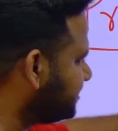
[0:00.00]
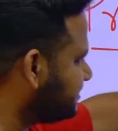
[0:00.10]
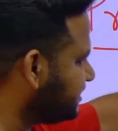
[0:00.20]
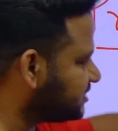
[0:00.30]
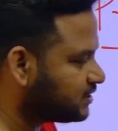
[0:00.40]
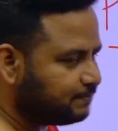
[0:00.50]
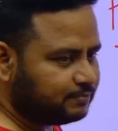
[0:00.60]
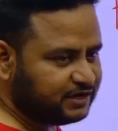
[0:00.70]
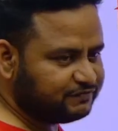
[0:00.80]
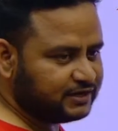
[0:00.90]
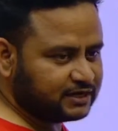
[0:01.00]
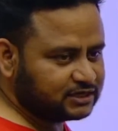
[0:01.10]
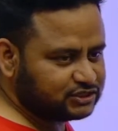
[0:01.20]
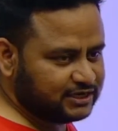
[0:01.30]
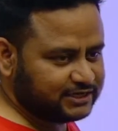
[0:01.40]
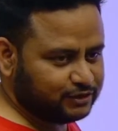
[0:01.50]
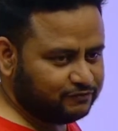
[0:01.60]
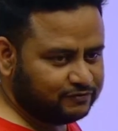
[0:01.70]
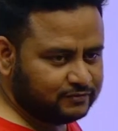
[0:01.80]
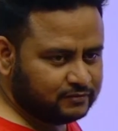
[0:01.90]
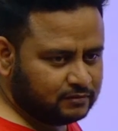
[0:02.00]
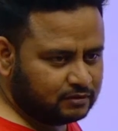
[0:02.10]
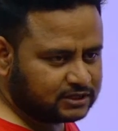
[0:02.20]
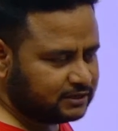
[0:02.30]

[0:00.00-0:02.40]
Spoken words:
is just a brief introduction I give. Okay.